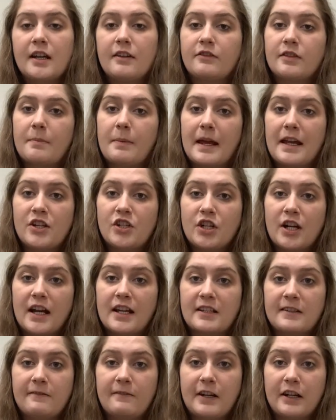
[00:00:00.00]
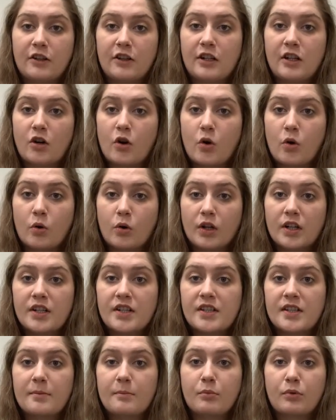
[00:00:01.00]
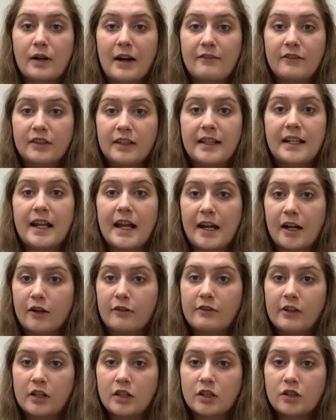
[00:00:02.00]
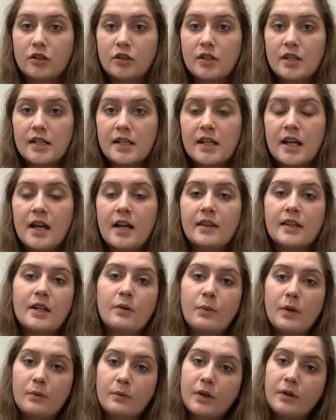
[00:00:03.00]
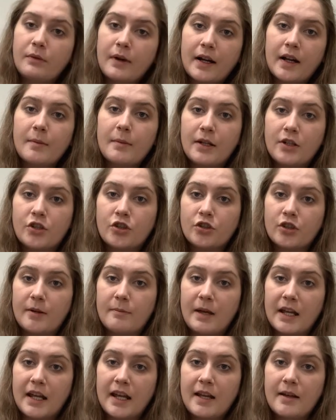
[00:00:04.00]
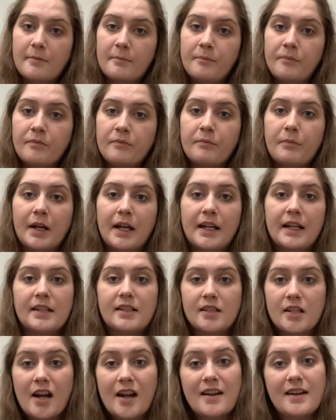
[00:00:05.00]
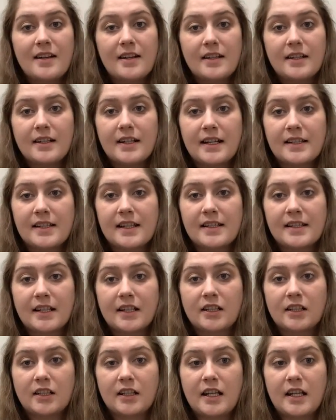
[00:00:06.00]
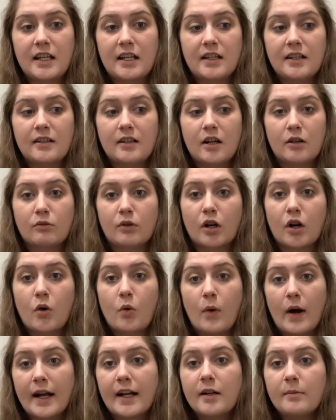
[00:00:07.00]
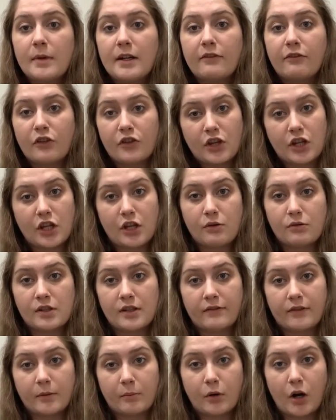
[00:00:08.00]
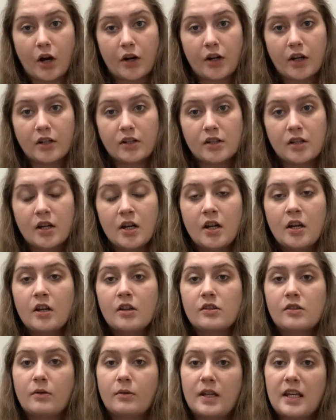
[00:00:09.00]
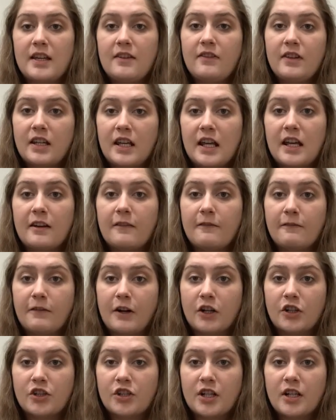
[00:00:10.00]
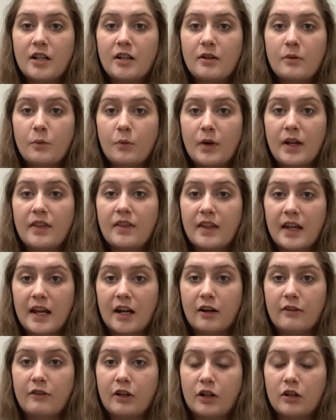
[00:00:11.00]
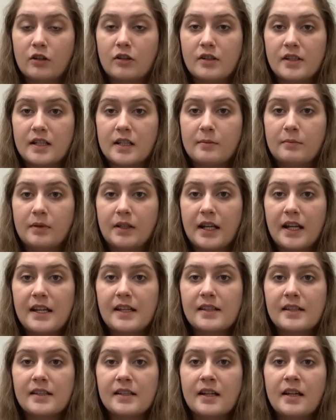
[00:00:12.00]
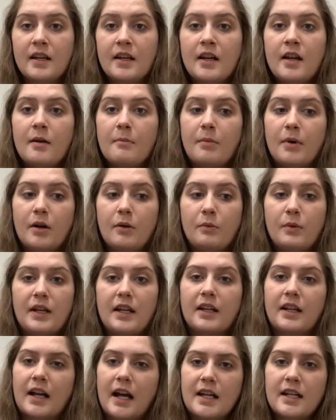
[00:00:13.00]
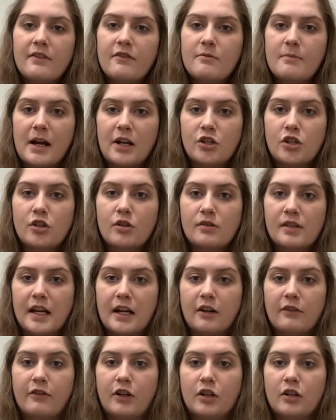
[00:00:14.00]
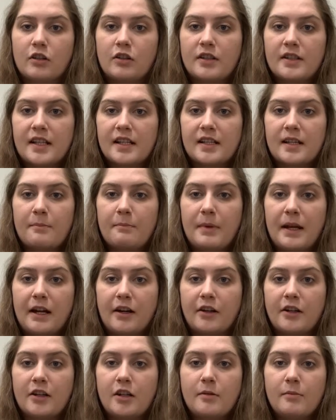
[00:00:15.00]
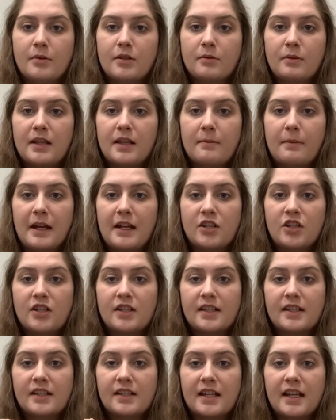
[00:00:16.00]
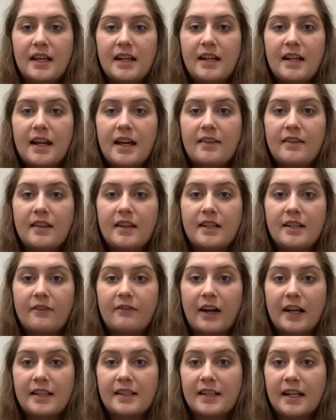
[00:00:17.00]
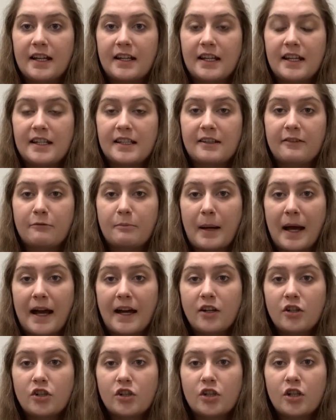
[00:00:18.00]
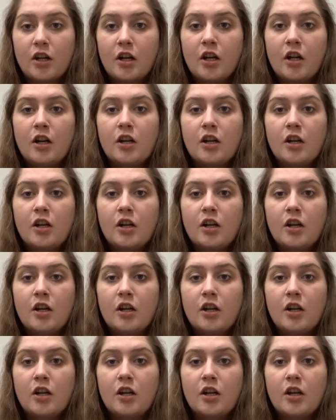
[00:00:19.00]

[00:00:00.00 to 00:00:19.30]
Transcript: If the patient has very coarse, prevalent hair follicles, then we would recommend trimming it, but it's not necessarily a requirement for the use of the product. So QiVi can function with the hair follicles in place, but we can kind of imagine those hair follicles as a barrier between the patient's skin and the device adhesive patch.